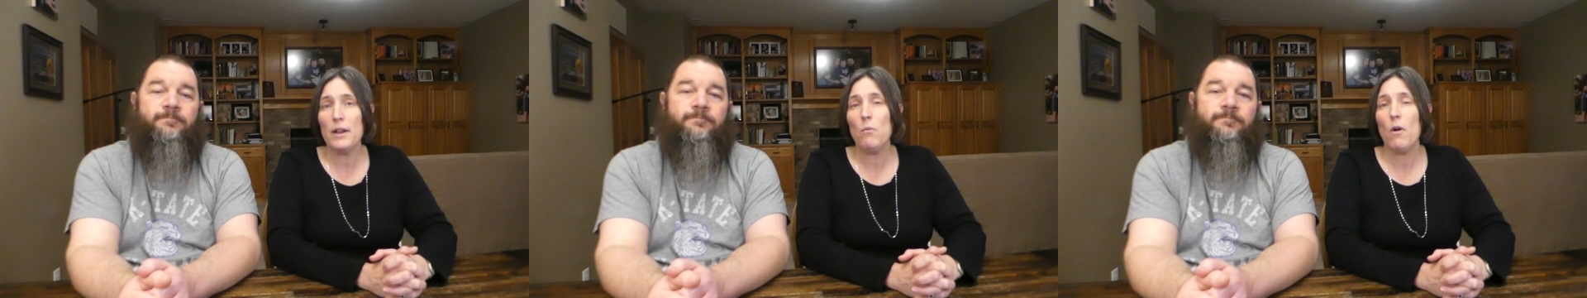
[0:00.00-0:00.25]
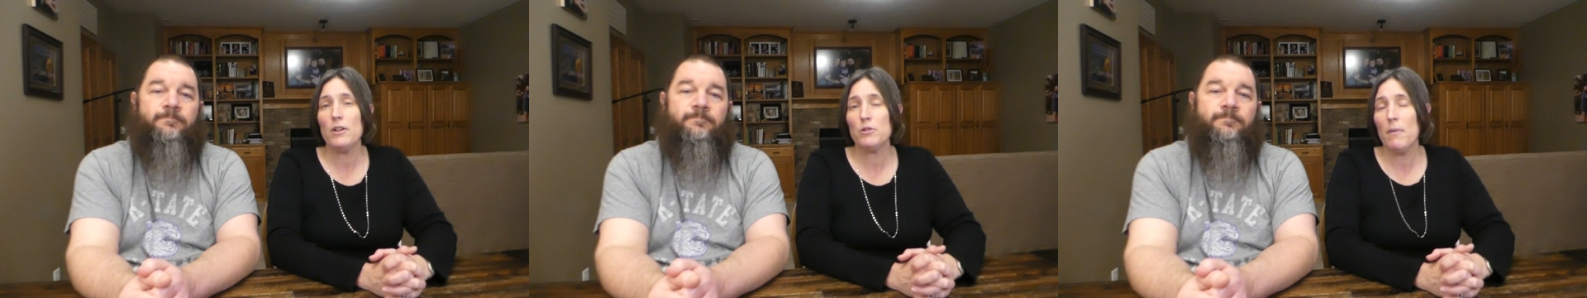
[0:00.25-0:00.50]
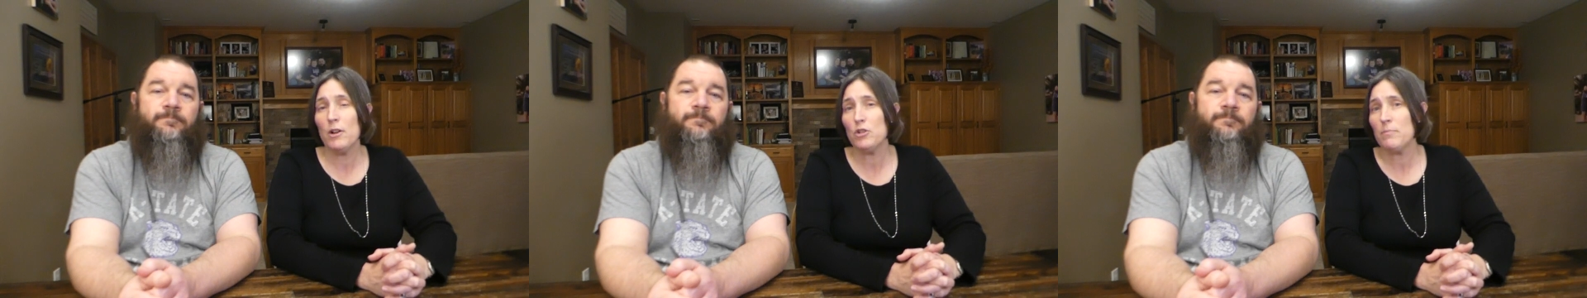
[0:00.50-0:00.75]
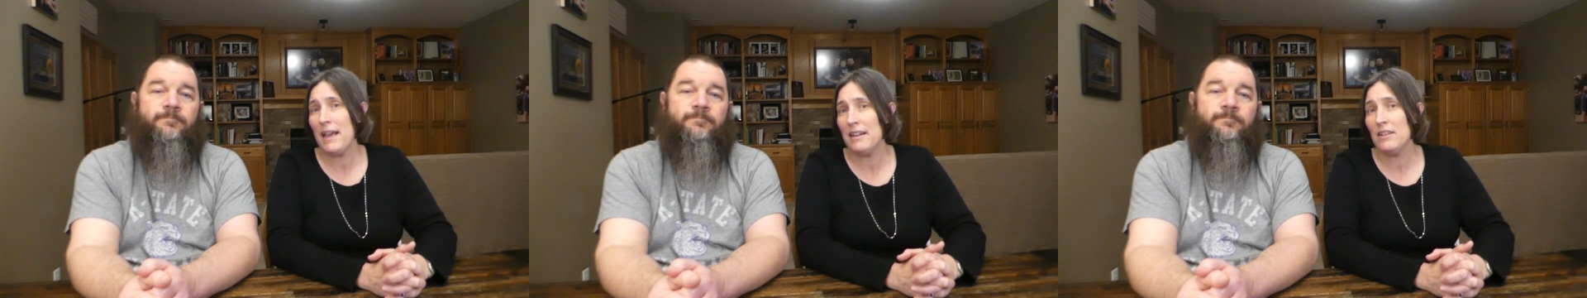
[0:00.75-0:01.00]
Speaker 1: to watch
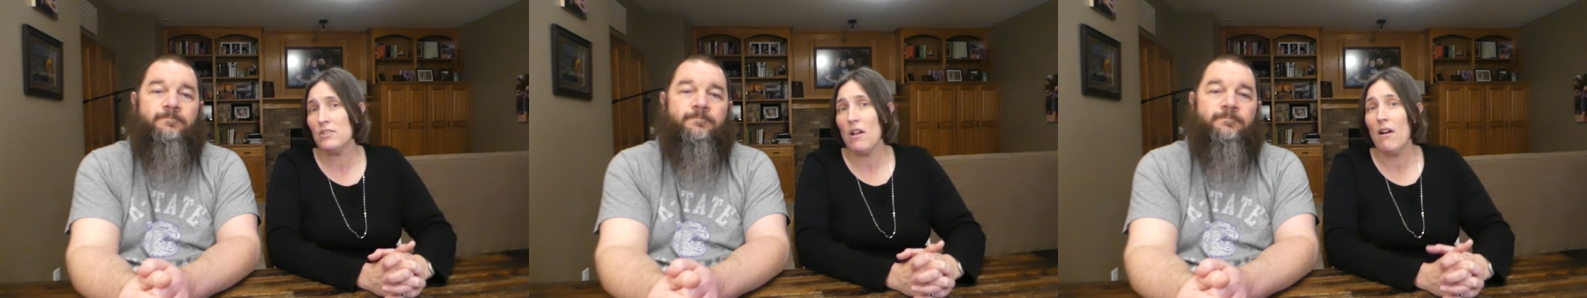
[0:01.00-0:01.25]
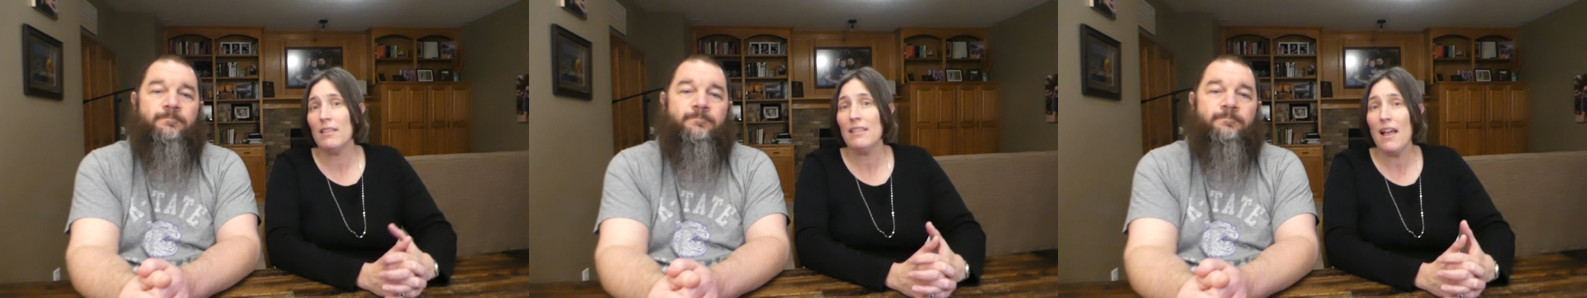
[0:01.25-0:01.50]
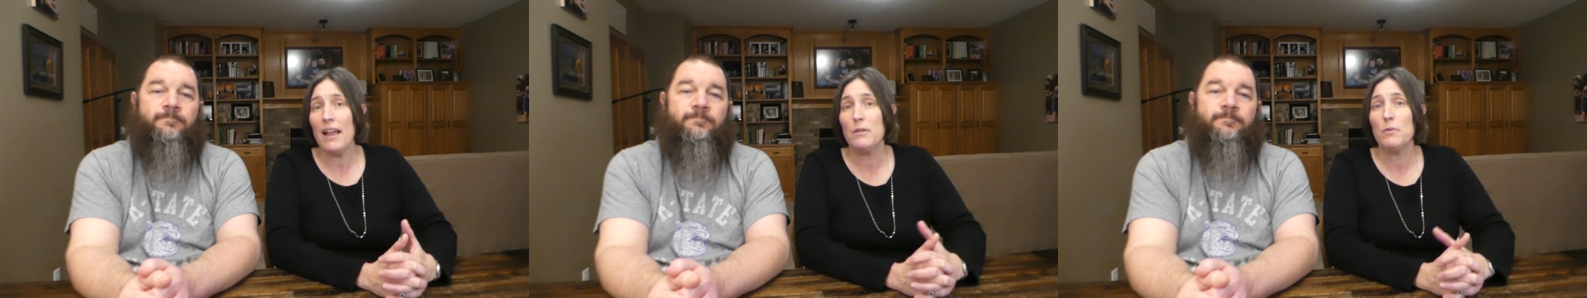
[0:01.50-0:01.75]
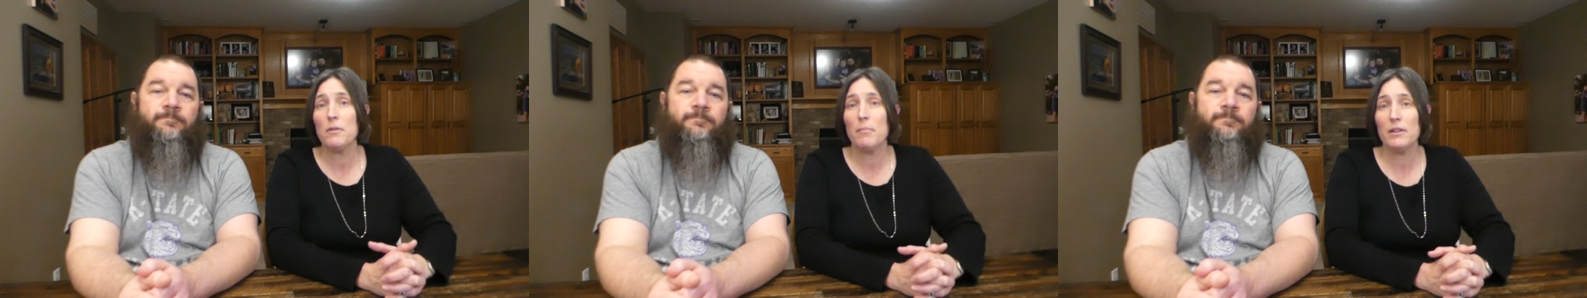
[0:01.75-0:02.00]
March Madness online
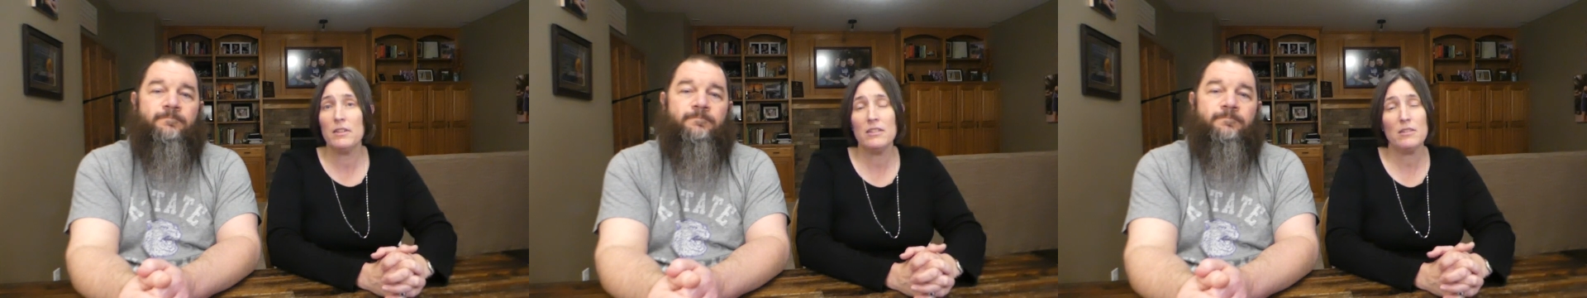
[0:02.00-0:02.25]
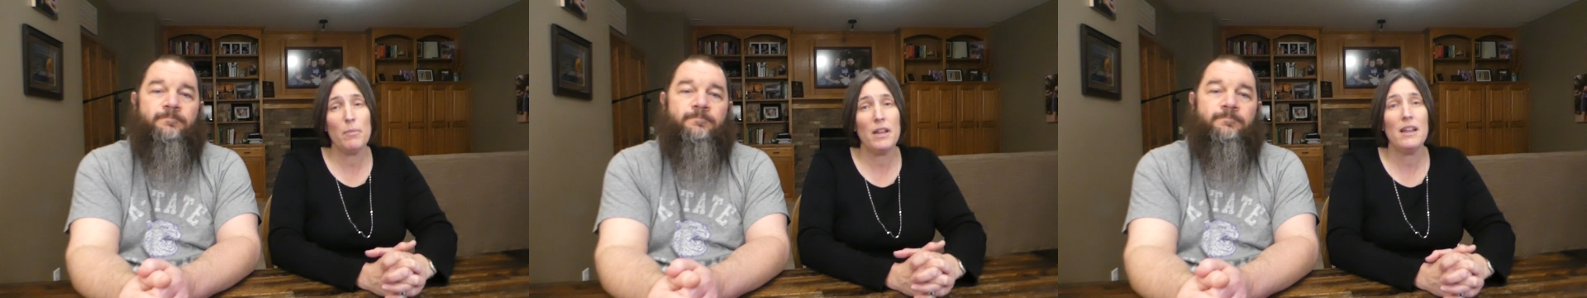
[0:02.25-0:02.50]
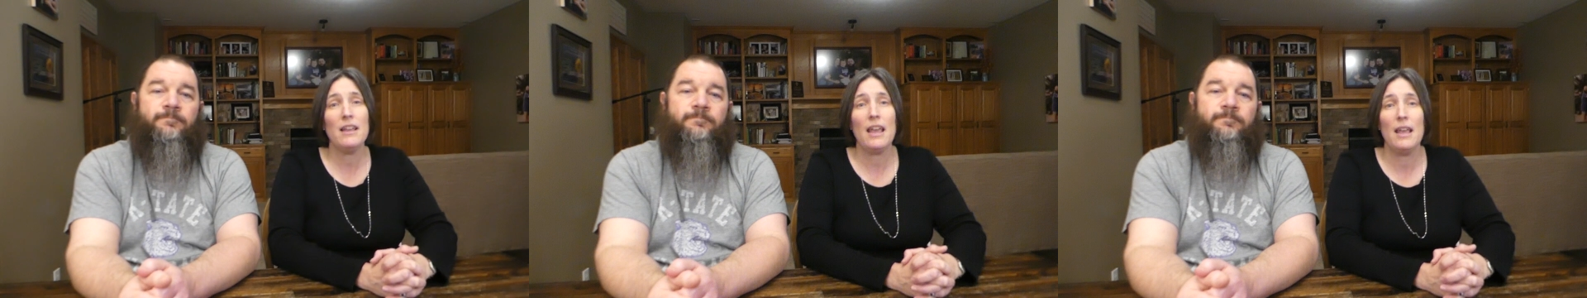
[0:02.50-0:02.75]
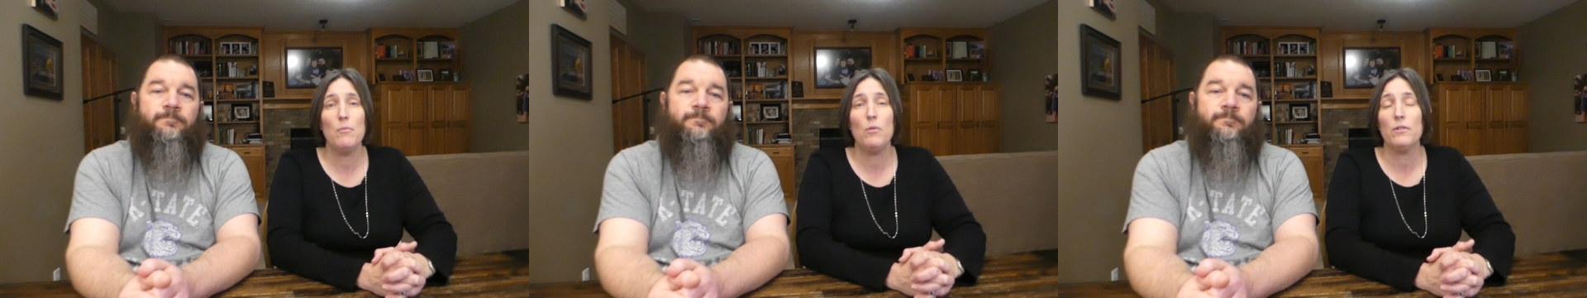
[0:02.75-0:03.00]
with a participating
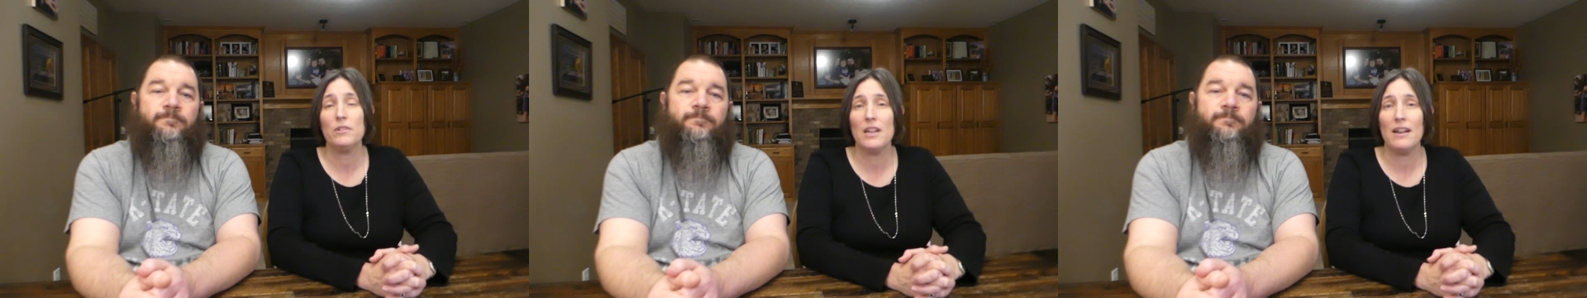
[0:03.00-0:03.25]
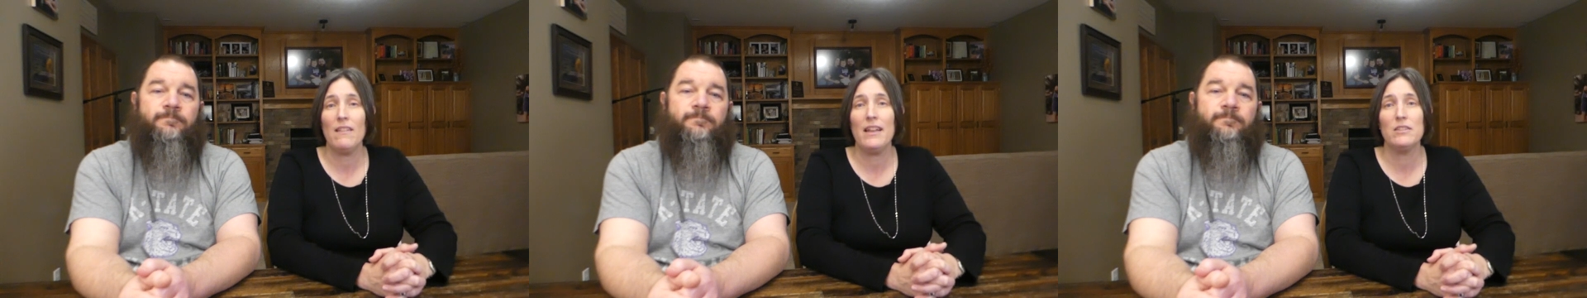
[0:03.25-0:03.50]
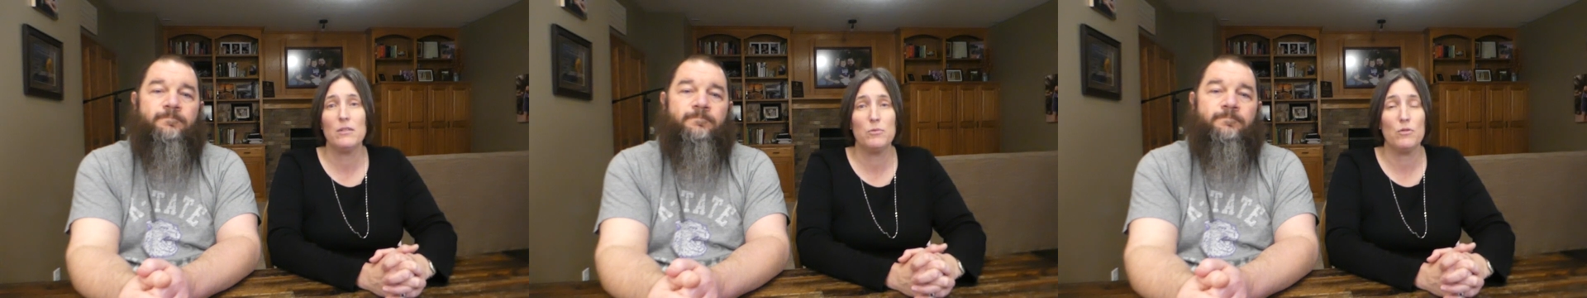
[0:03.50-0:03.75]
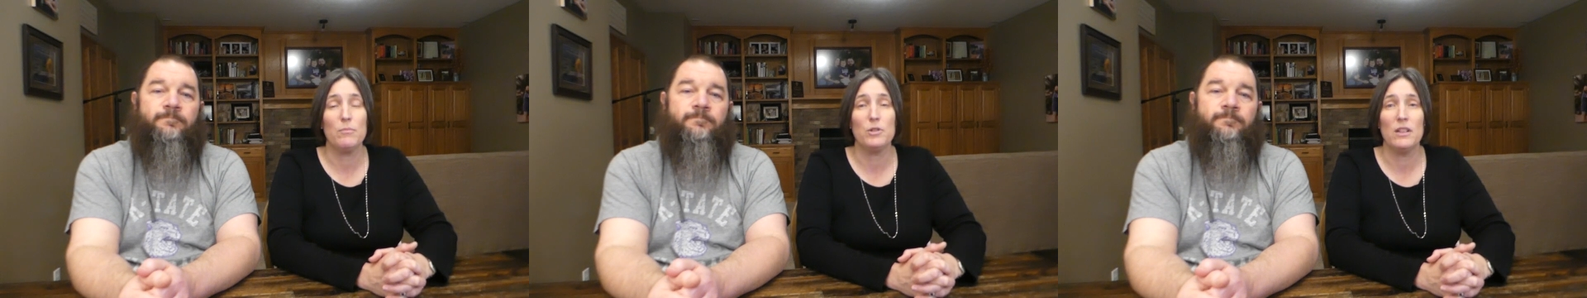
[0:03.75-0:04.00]
cable or satellite
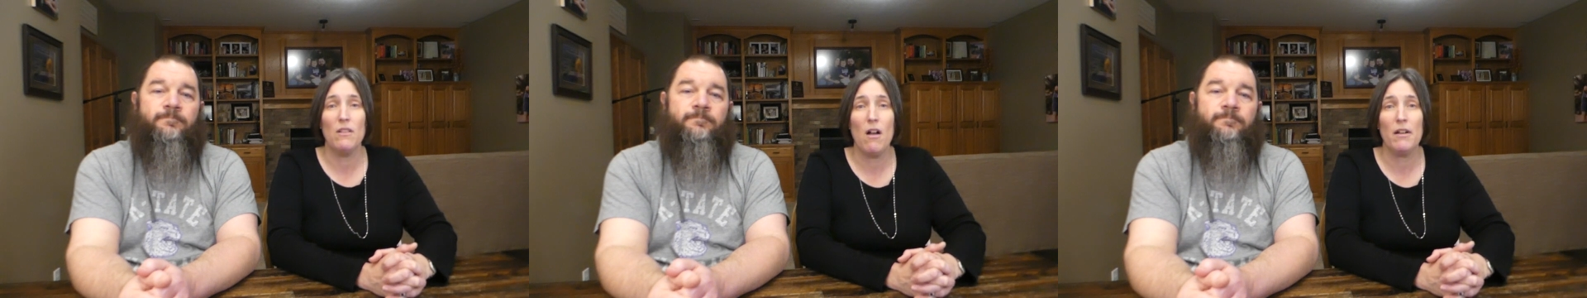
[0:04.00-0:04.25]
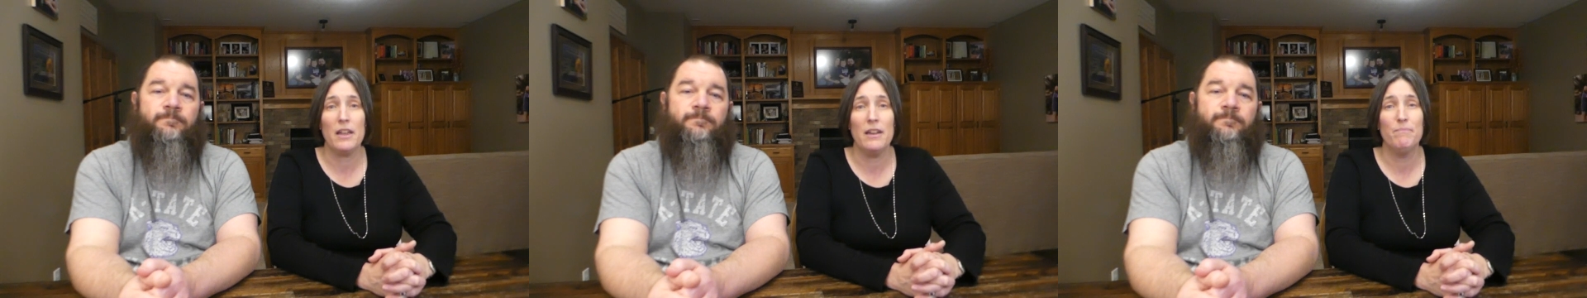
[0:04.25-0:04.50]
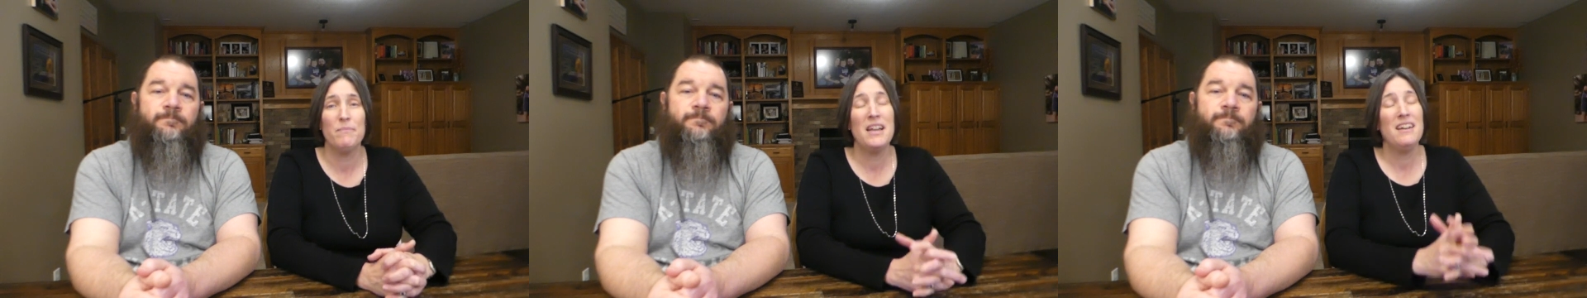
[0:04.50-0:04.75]
subscription login.